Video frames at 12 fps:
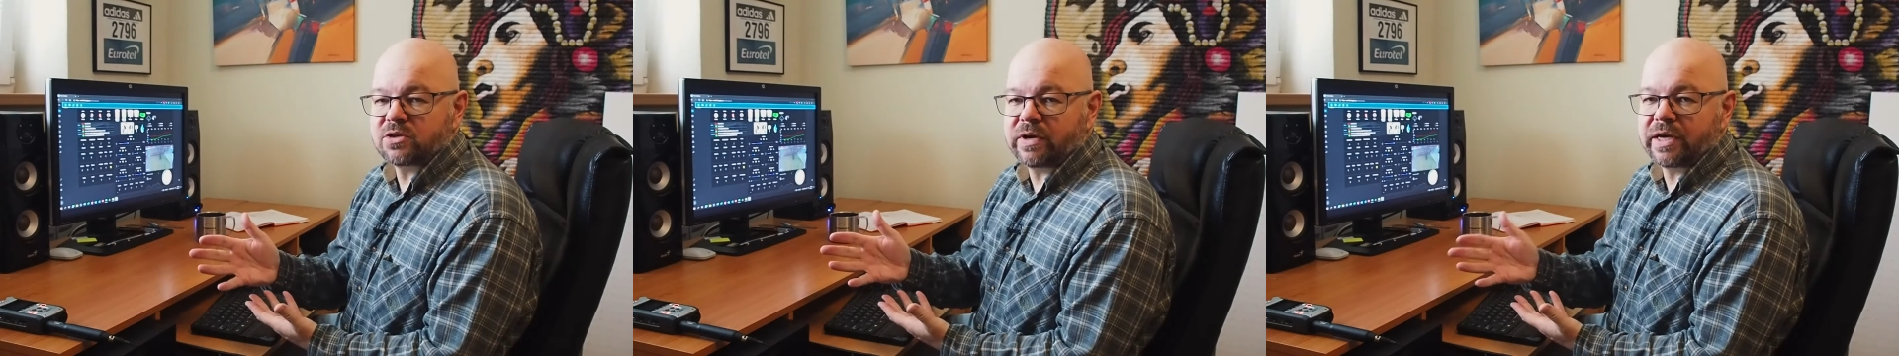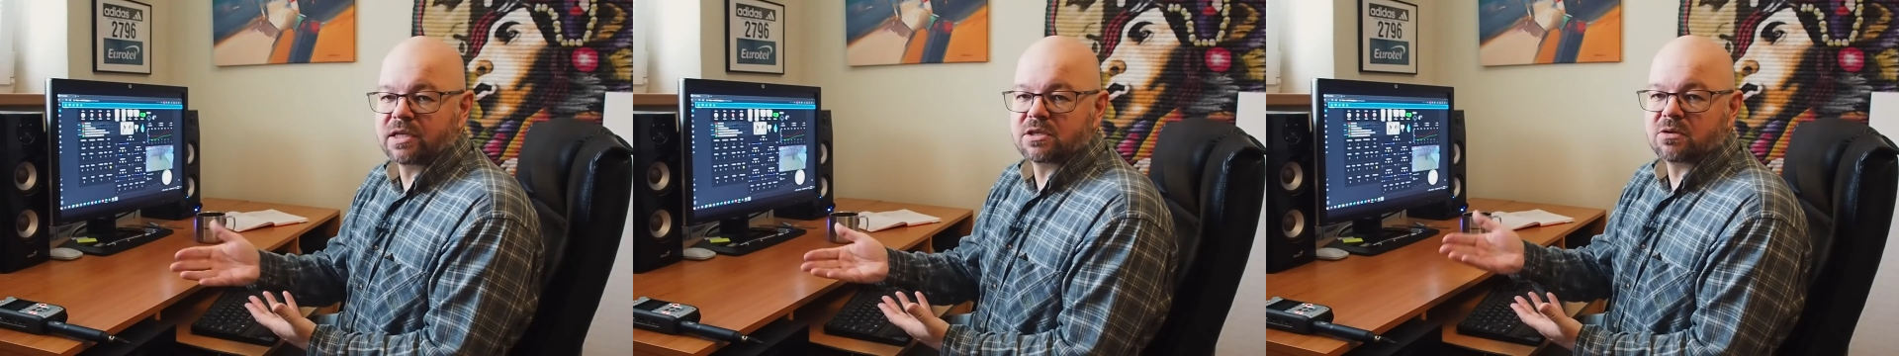So
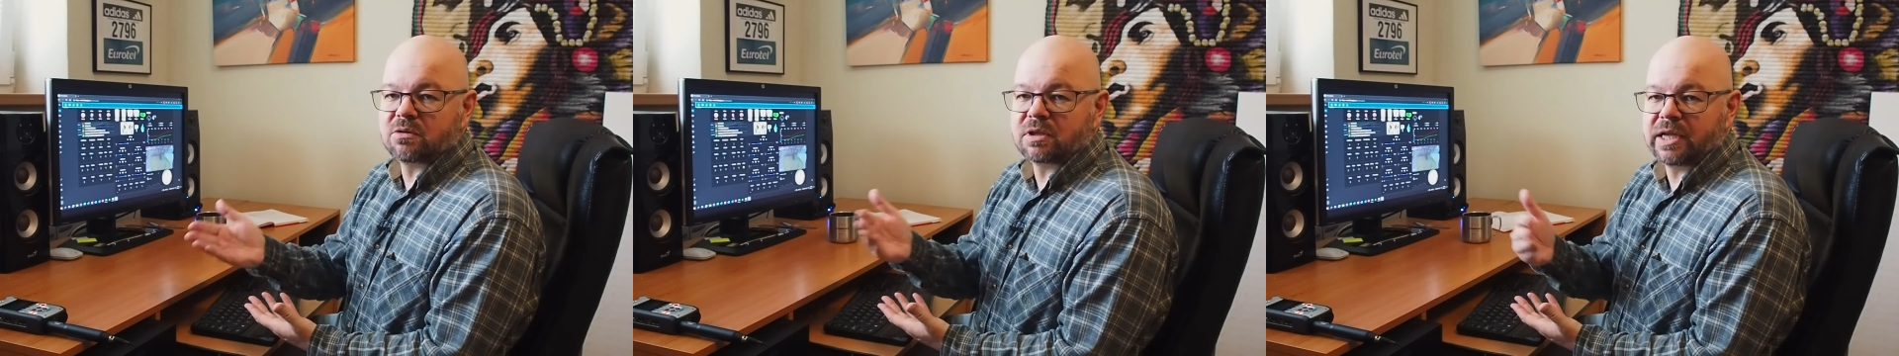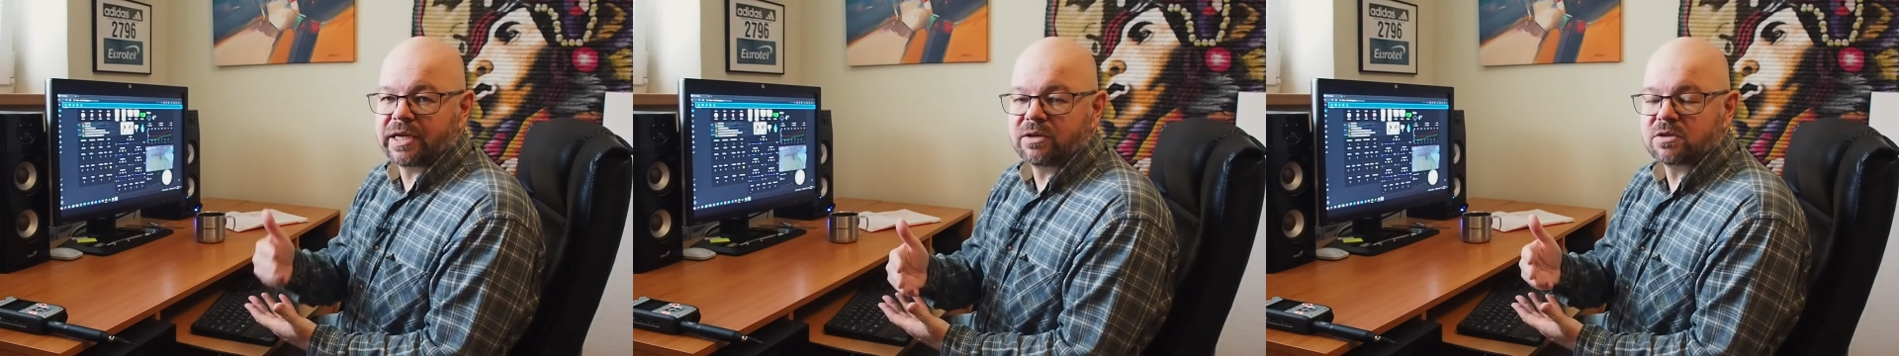I installed
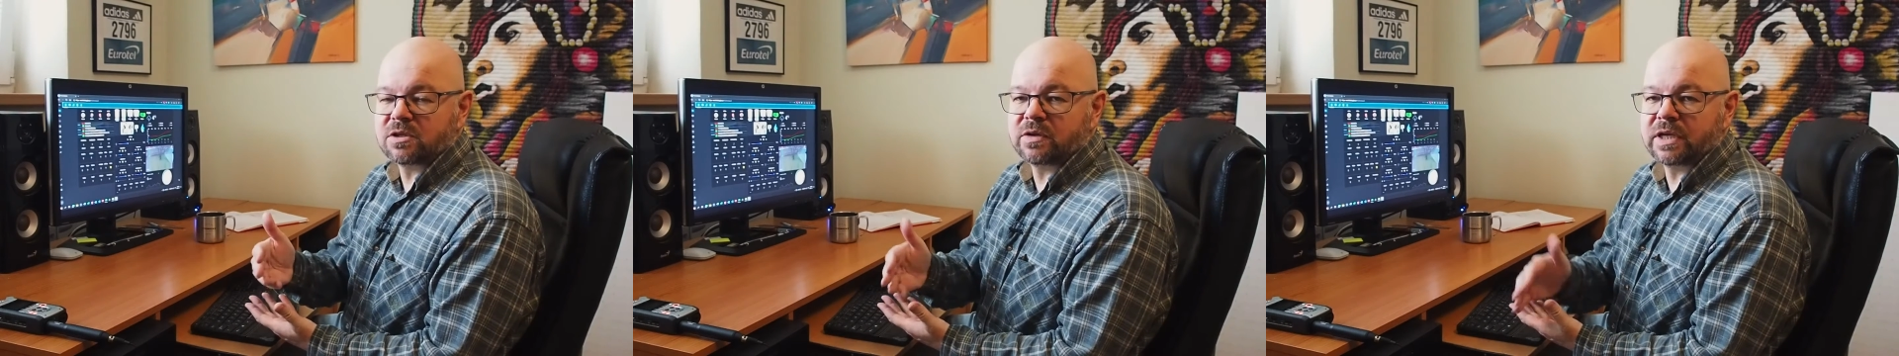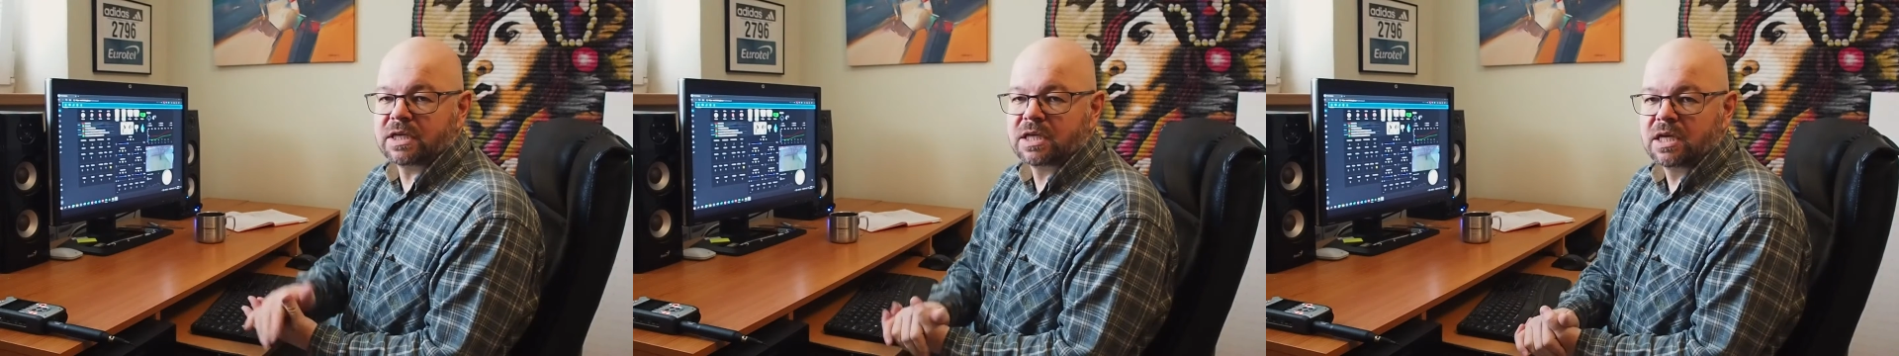Linux
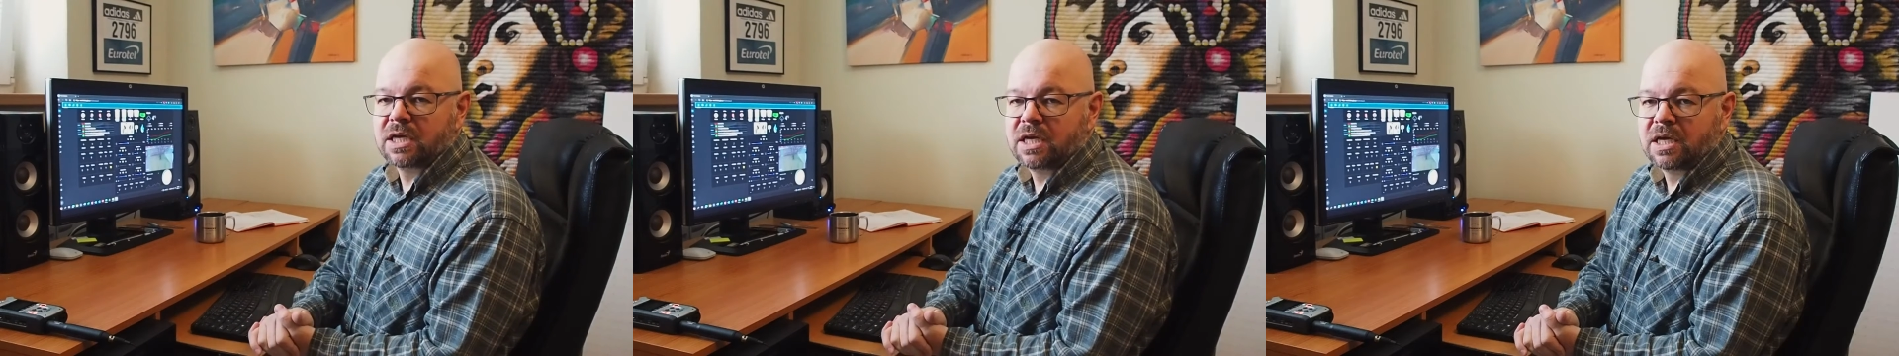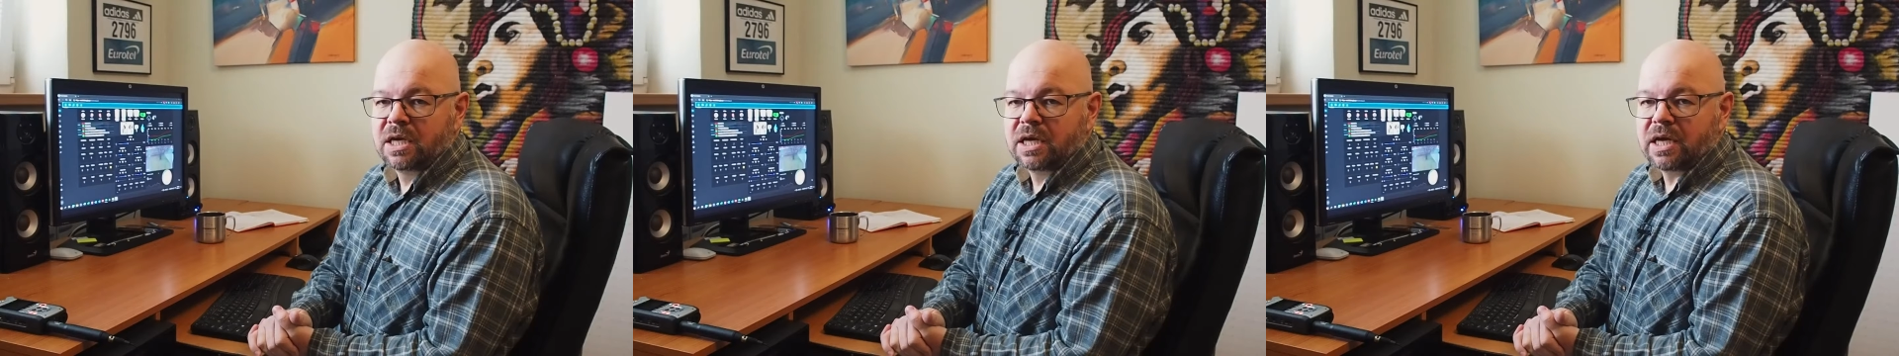on it
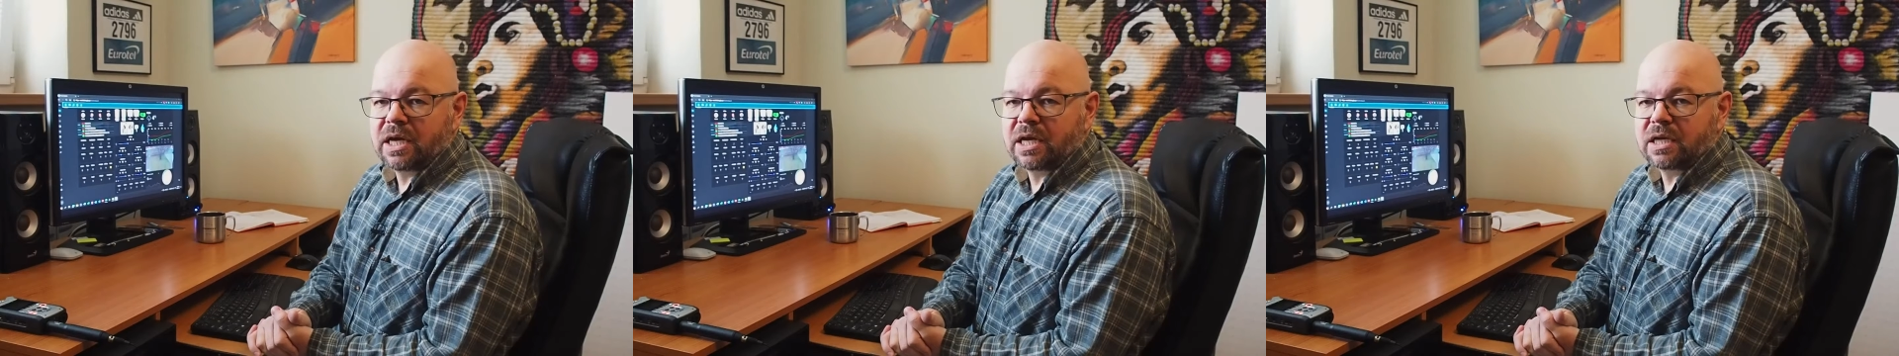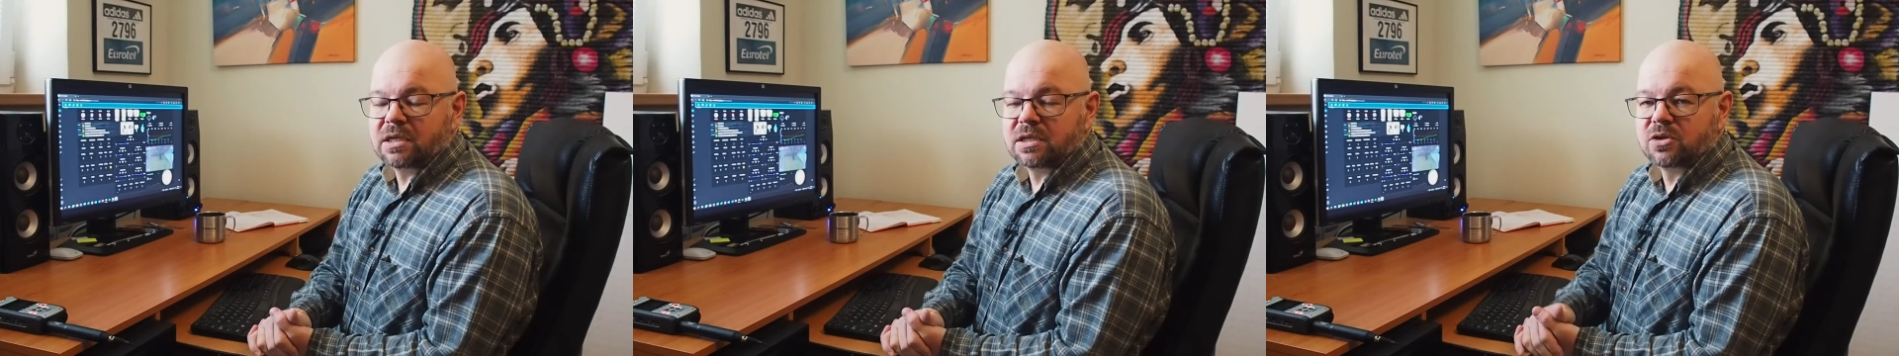
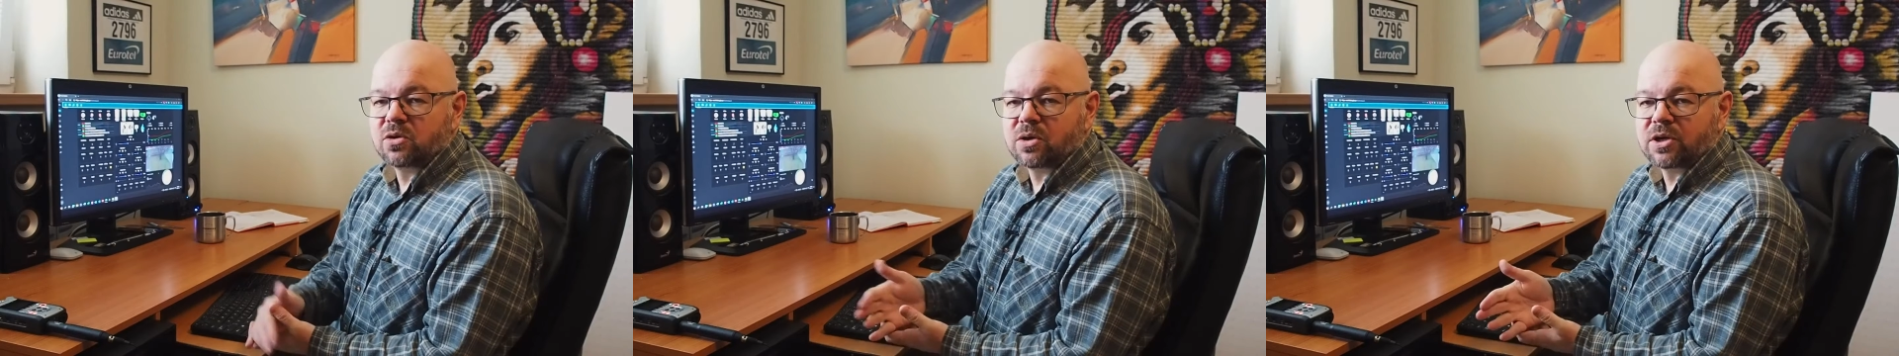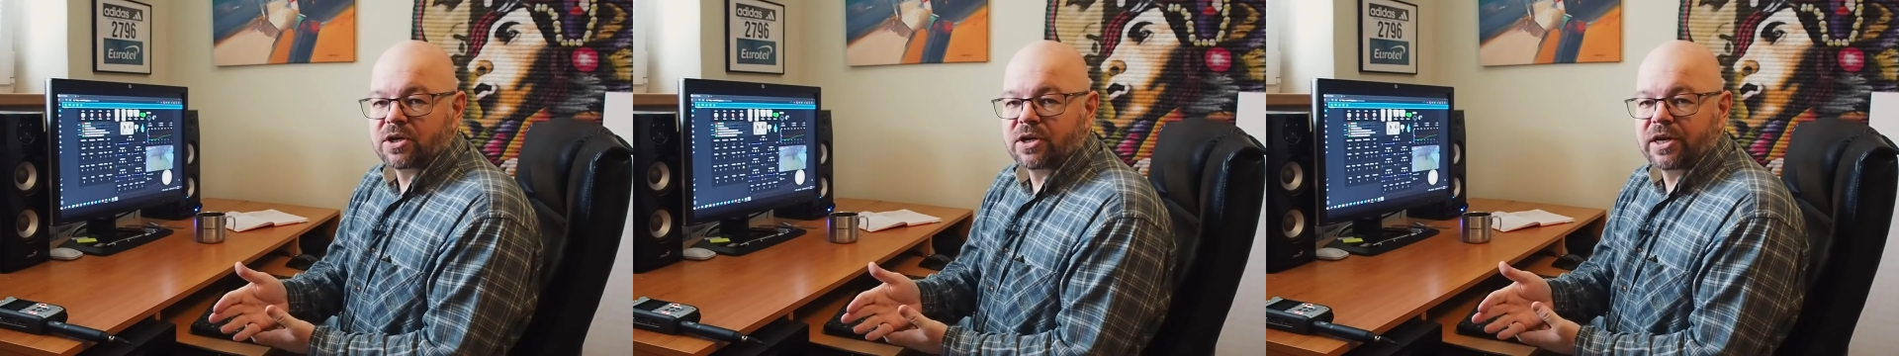and
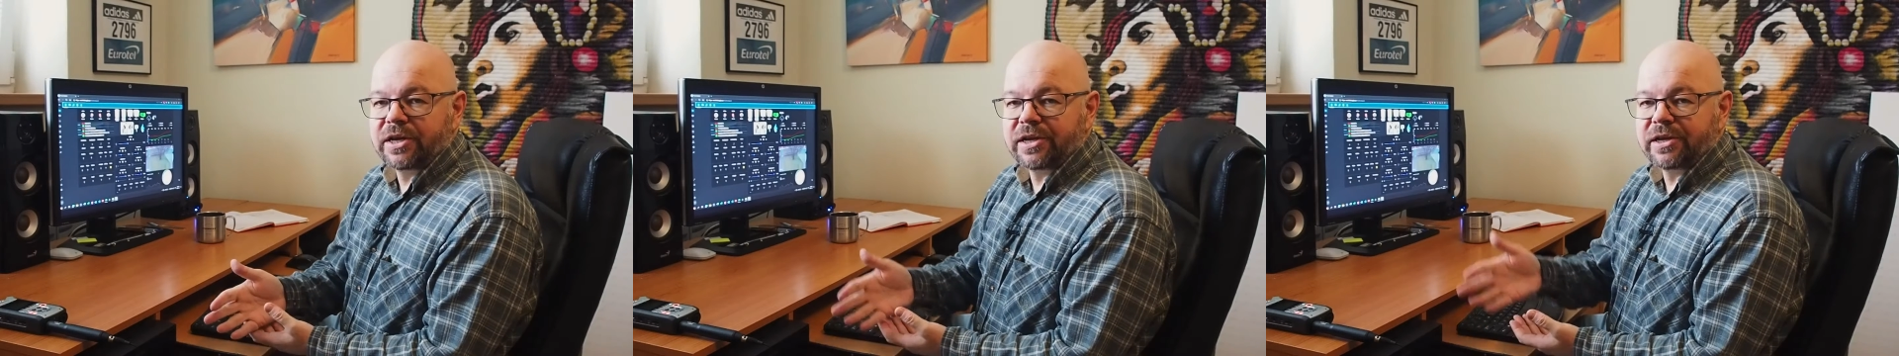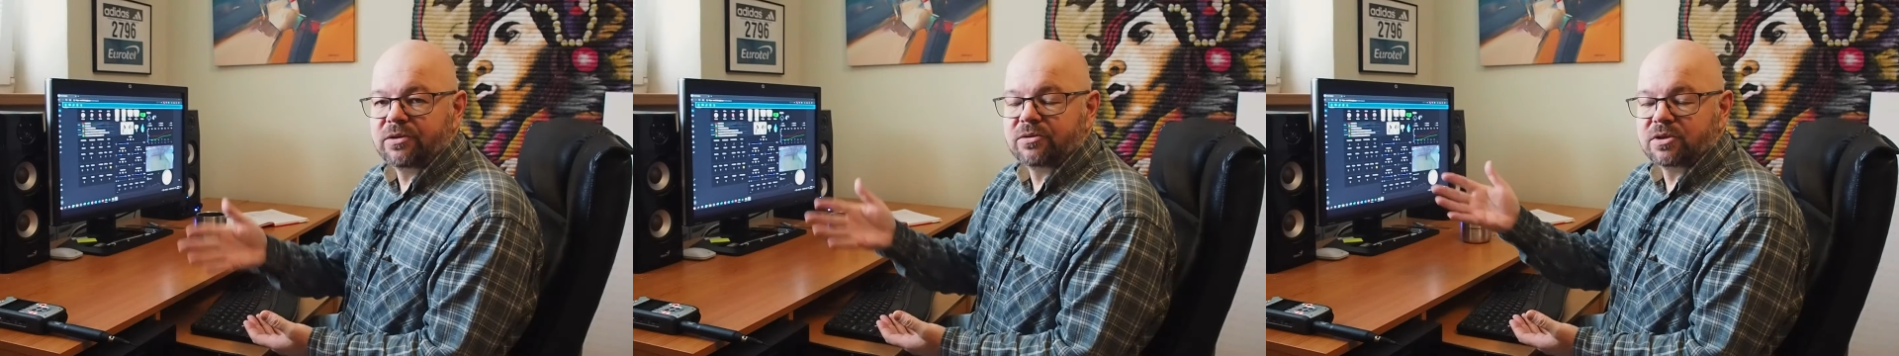Docker, and
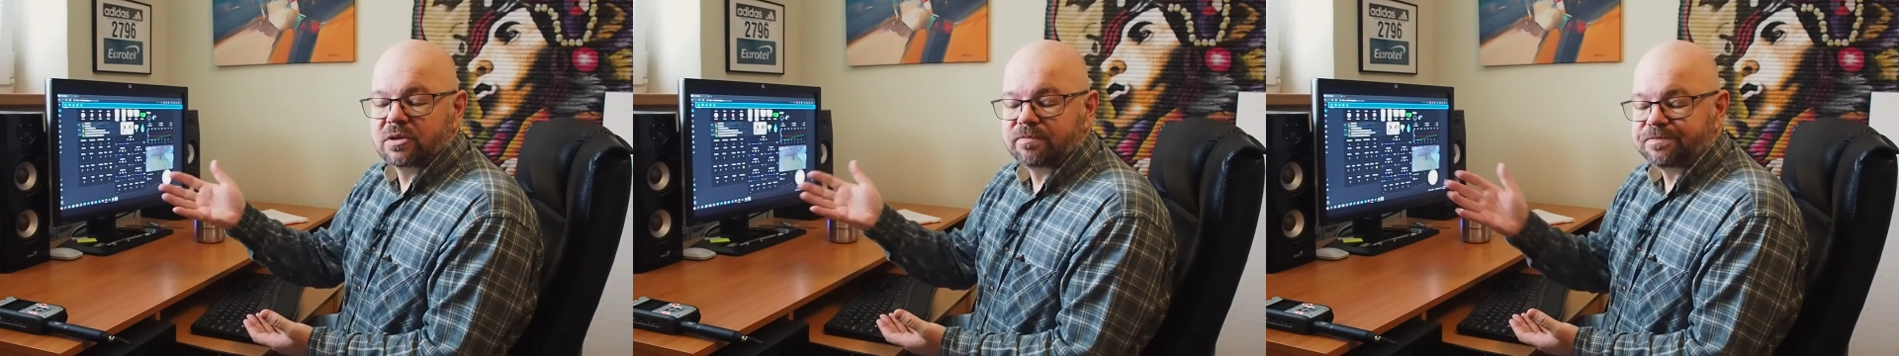I could